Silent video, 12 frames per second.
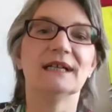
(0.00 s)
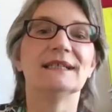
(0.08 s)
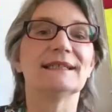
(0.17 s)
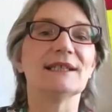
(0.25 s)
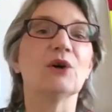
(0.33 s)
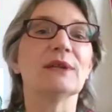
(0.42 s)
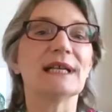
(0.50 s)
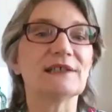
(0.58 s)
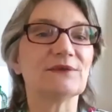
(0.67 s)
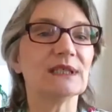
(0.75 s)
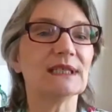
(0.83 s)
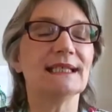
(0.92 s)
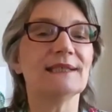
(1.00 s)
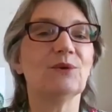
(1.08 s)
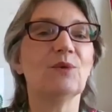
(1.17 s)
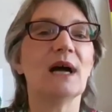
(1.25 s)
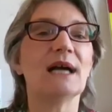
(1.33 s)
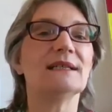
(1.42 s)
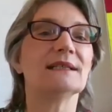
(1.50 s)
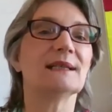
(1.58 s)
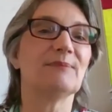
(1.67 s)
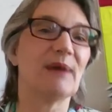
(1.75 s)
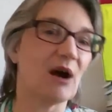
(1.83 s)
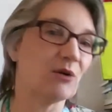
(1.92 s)
So that's really what the
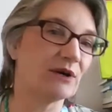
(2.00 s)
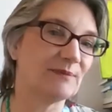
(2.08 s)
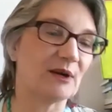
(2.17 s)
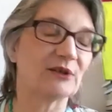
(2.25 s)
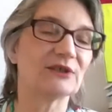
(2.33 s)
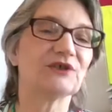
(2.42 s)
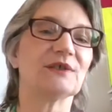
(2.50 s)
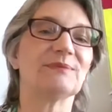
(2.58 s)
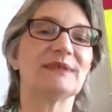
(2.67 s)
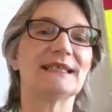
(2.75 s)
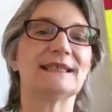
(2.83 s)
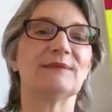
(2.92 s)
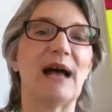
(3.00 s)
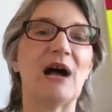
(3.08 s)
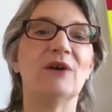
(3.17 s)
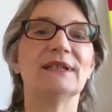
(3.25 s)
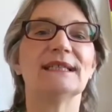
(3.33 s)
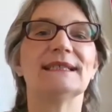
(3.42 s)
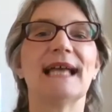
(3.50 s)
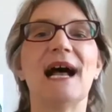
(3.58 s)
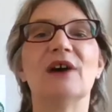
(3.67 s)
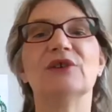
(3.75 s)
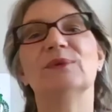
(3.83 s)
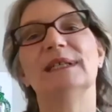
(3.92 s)
power of partnerships is about, is
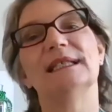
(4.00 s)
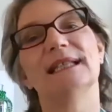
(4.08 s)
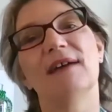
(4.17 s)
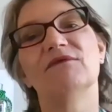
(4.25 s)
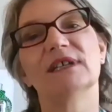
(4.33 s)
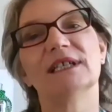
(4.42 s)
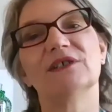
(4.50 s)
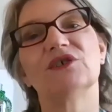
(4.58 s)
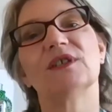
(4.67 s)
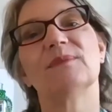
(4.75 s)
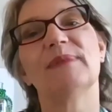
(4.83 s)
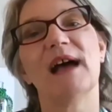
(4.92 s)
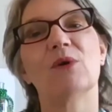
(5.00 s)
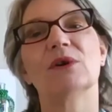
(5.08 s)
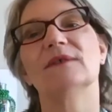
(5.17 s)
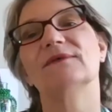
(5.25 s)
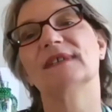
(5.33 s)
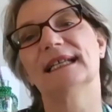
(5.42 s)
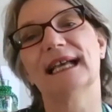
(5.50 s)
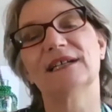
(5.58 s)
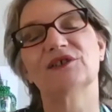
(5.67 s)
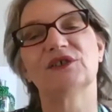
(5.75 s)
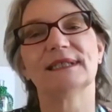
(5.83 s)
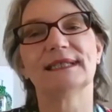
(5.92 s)
how do we leverage the power of
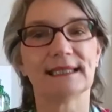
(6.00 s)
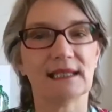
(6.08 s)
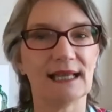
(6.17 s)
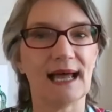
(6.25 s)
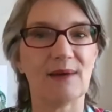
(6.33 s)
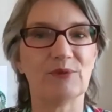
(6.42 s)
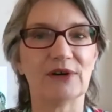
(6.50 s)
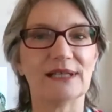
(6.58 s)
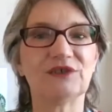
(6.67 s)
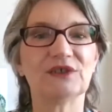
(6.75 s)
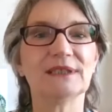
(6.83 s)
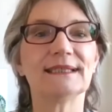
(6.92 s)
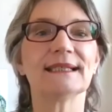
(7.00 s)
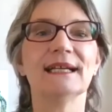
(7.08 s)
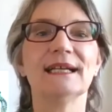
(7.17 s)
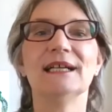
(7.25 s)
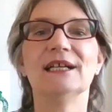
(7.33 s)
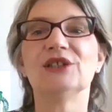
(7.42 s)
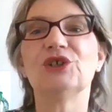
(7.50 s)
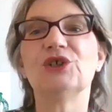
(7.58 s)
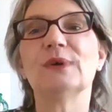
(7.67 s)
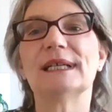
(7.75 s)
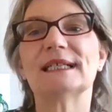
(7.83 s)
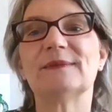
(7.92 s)
connections and collaborations to
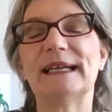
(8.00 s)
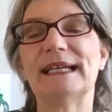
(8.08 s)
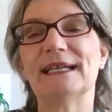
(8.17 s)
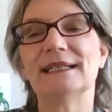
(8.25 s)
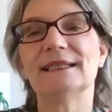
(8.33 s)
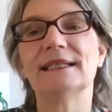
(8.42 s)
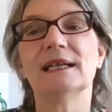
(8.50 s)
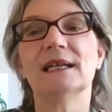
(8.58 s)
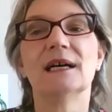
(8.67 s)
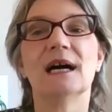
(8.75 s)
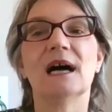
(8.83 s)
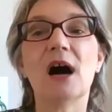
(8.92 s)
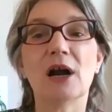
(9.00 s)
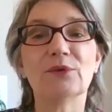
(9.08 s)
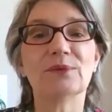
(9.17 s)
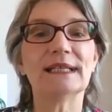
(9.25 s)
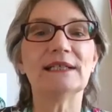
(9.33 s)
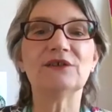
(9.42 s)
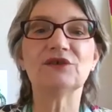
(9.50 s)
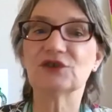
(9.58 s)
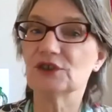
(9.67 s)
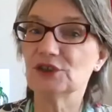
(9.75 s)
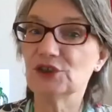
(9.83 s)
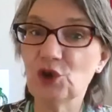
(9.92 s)
expand our reach,
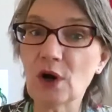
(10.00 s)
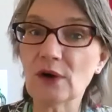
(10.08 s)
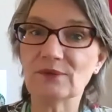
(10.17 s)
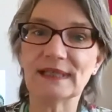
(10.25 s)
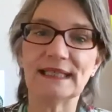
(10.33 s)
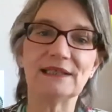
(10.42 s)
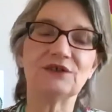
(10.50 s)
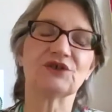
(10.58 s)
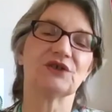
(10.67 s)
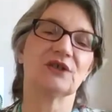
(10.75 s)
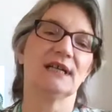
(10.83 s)
your reach,